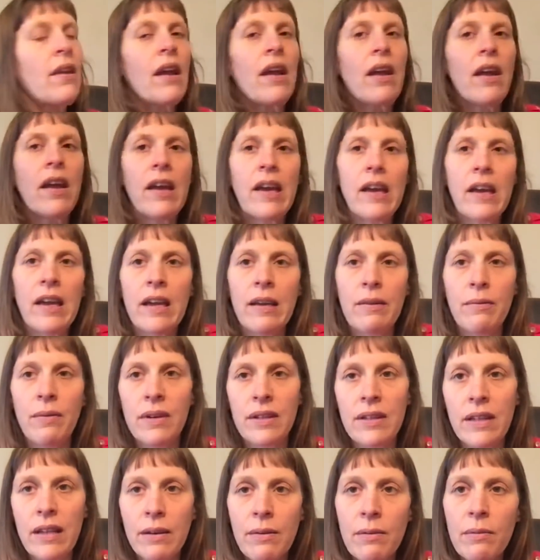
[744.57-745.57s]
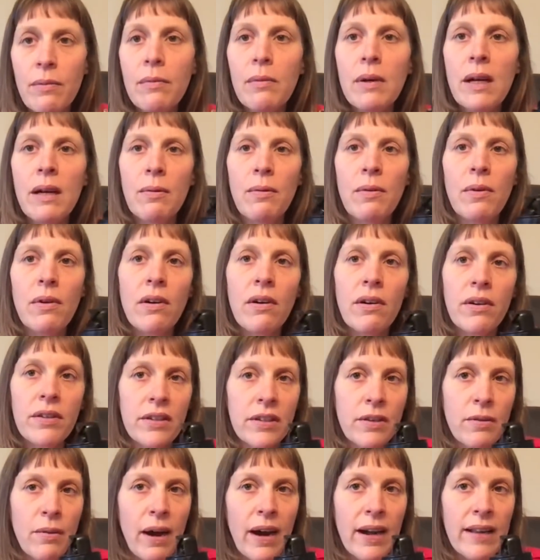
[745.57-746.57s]
He
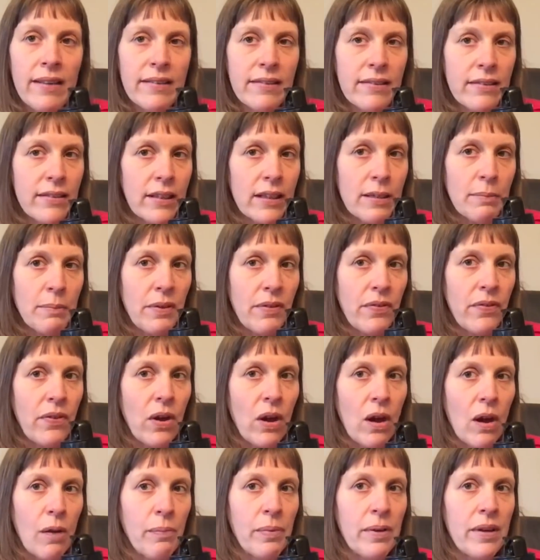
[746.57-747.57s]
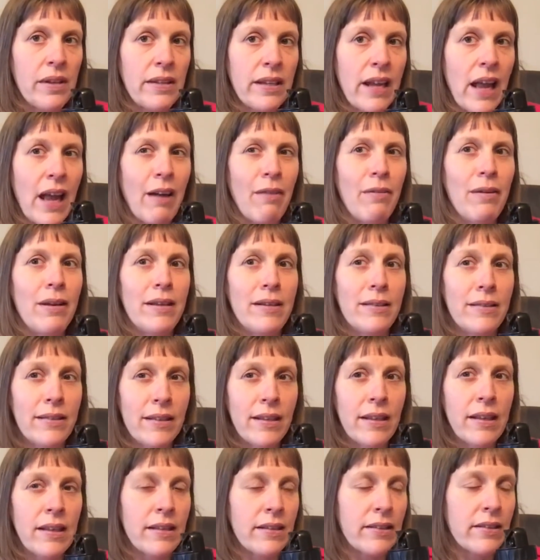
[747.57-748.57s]
walked quite slowly before, but now he's
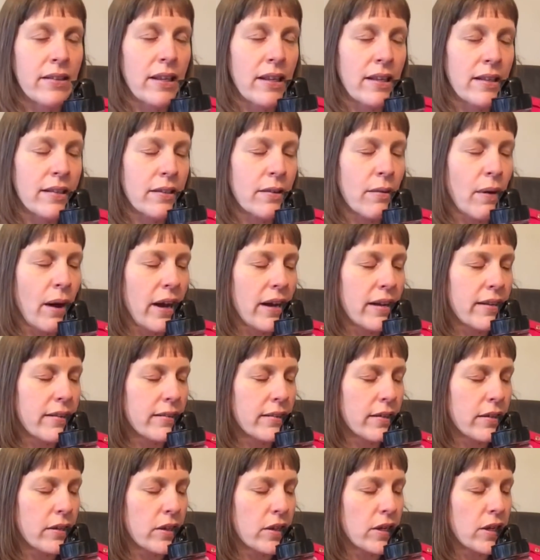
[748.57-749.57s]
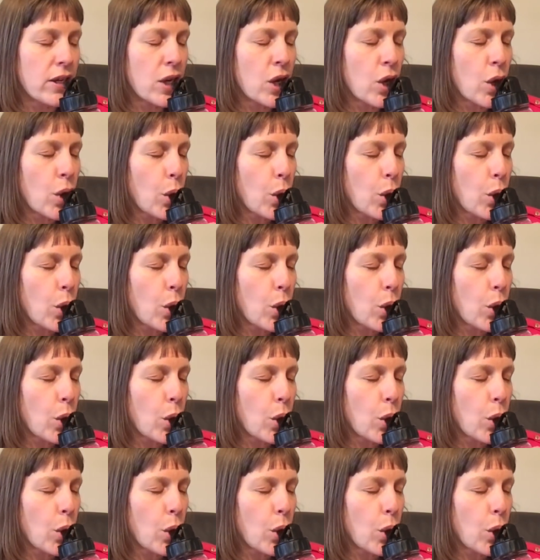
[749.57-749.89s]
quite slow.